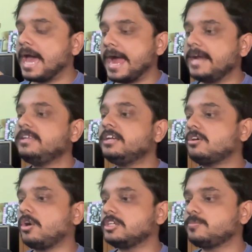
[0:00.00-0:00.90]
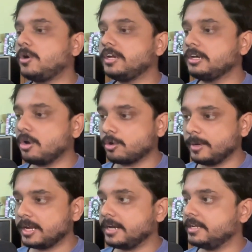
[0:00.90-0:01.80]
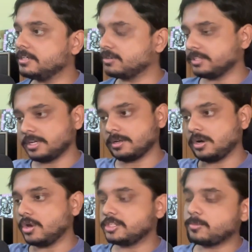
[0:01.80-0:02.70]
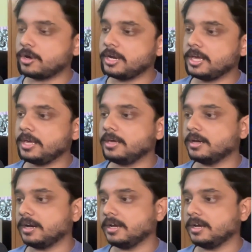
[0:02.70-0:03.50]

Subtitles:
and their corresponding document IDs or their corresponding